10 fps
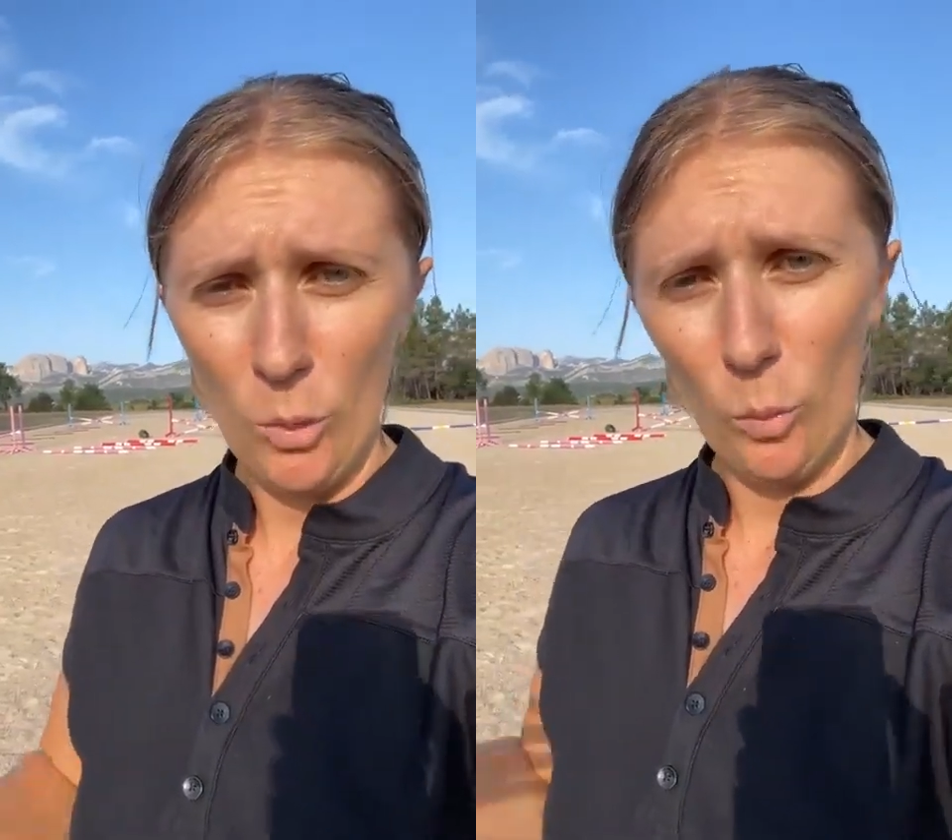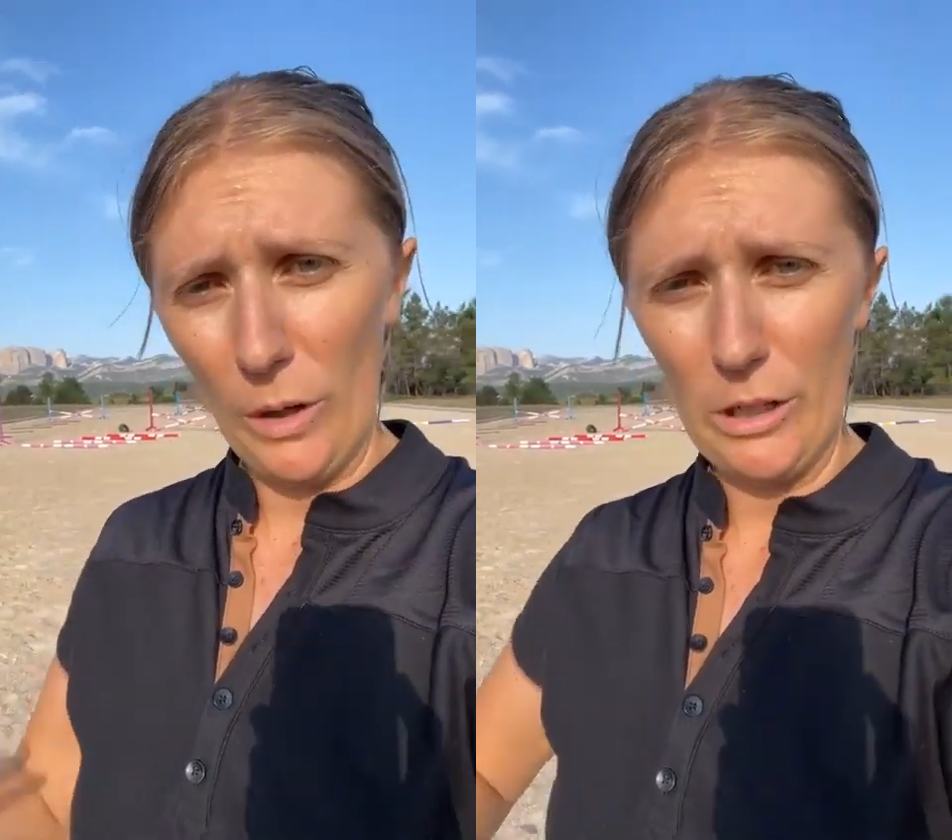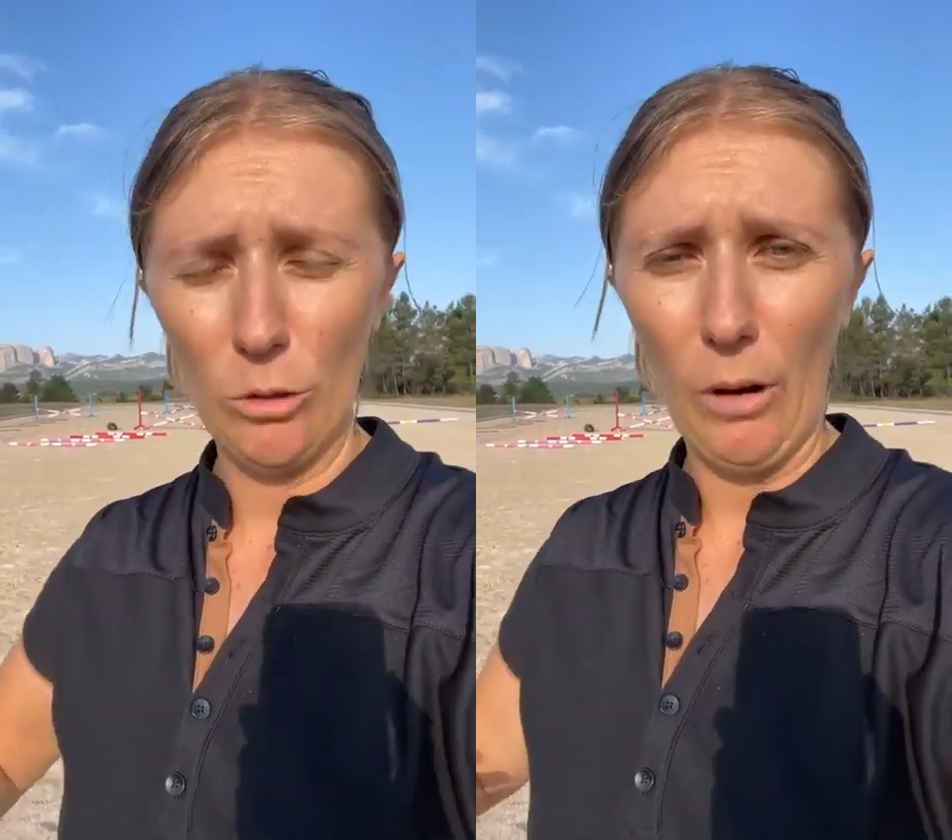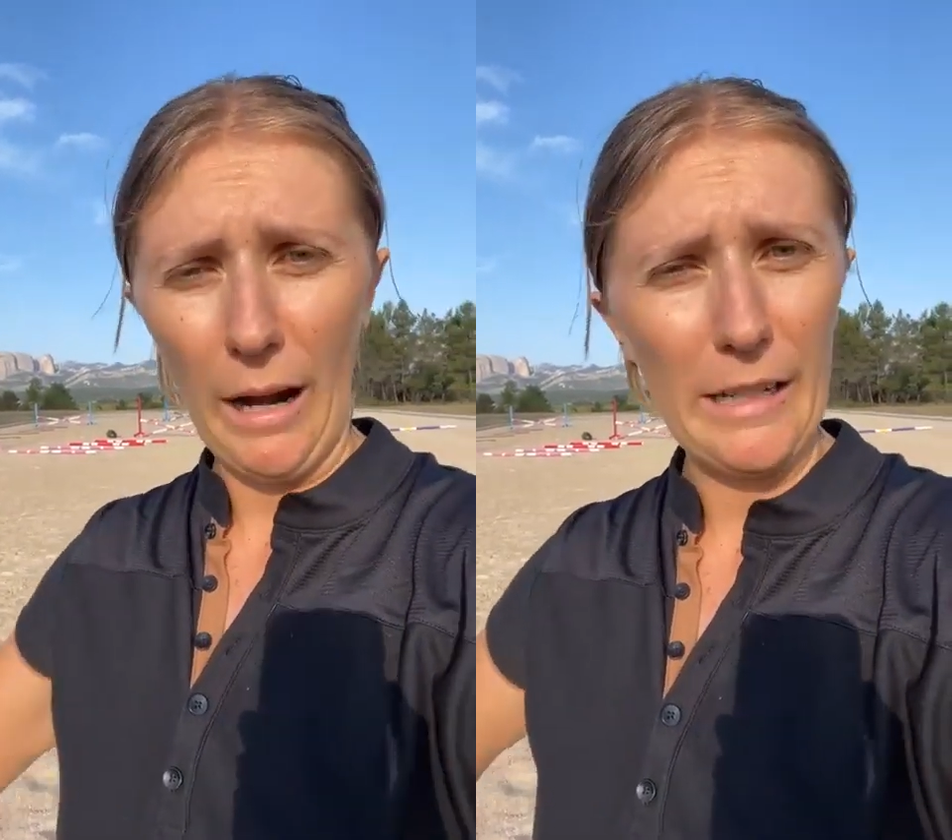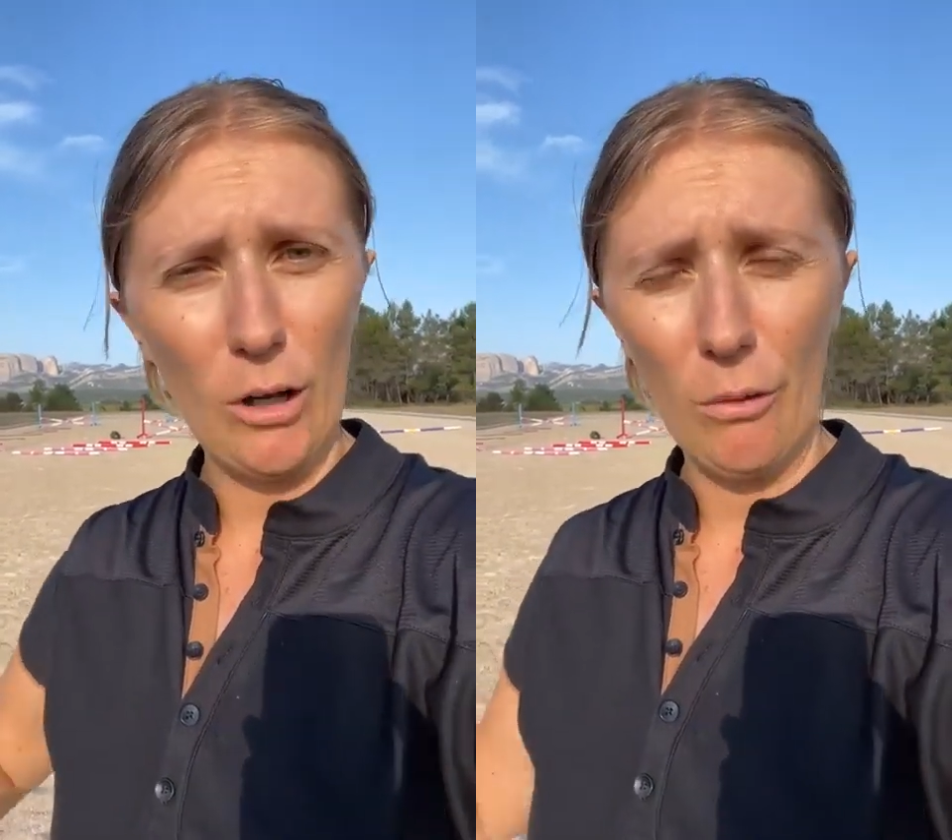when you're
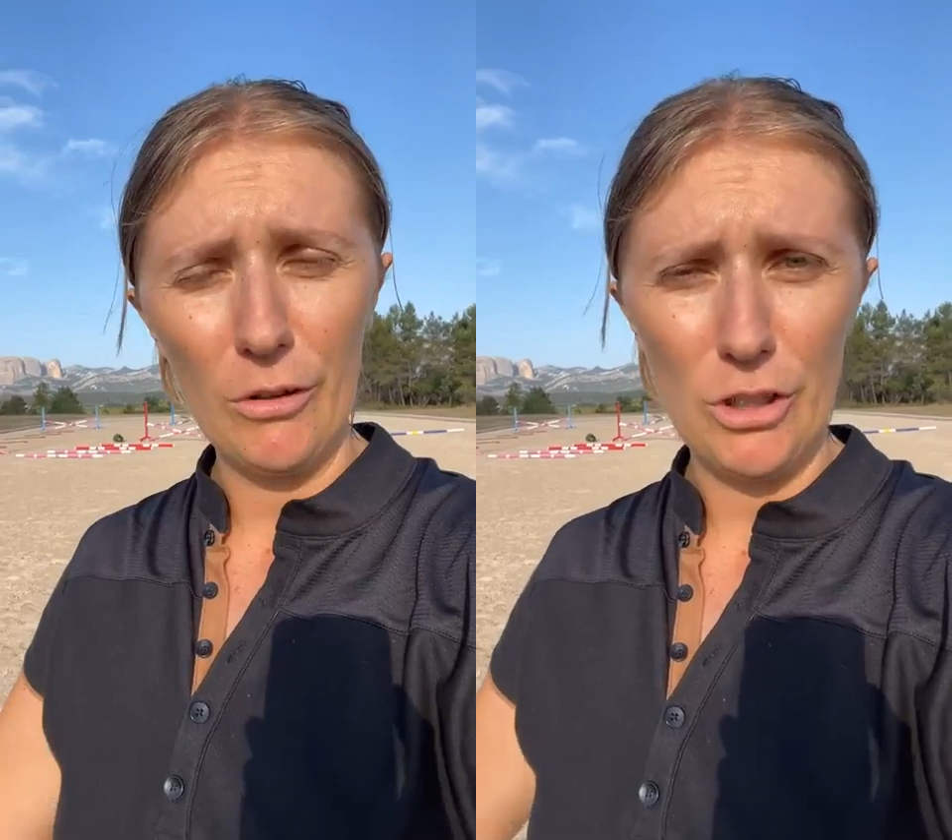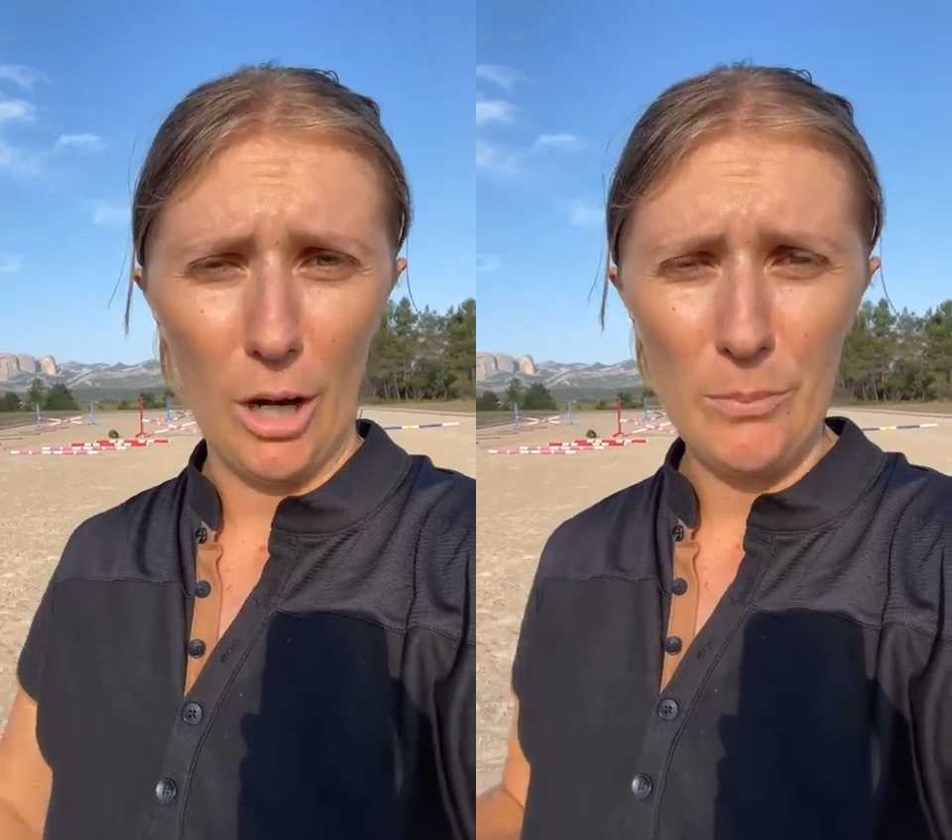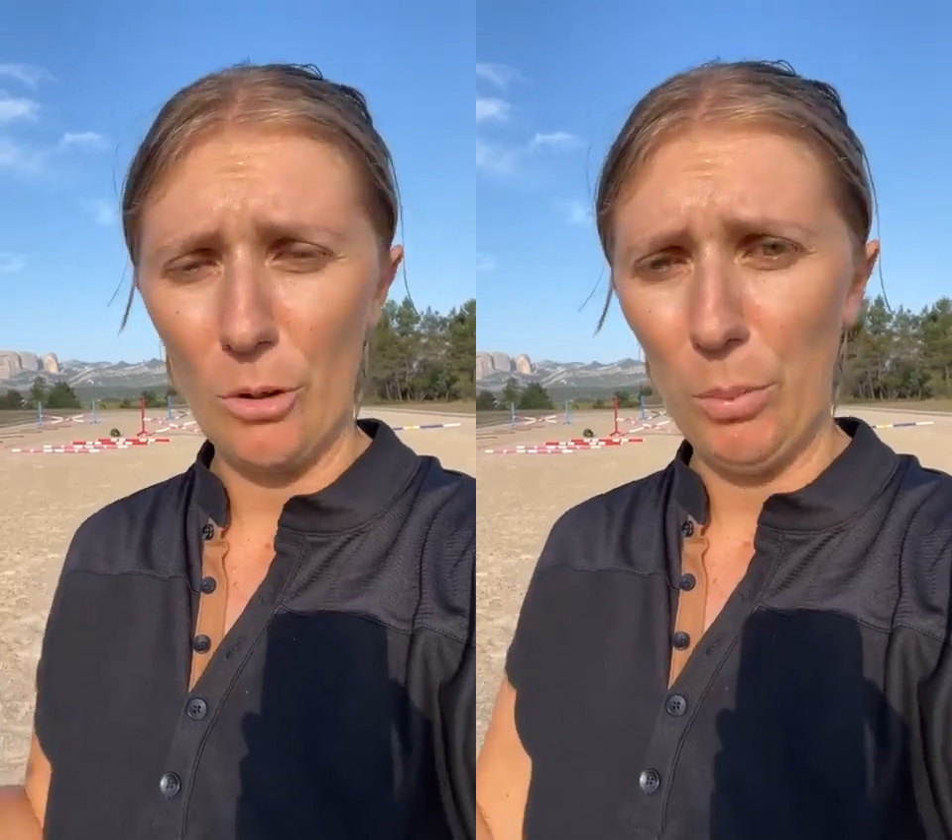riding over jumps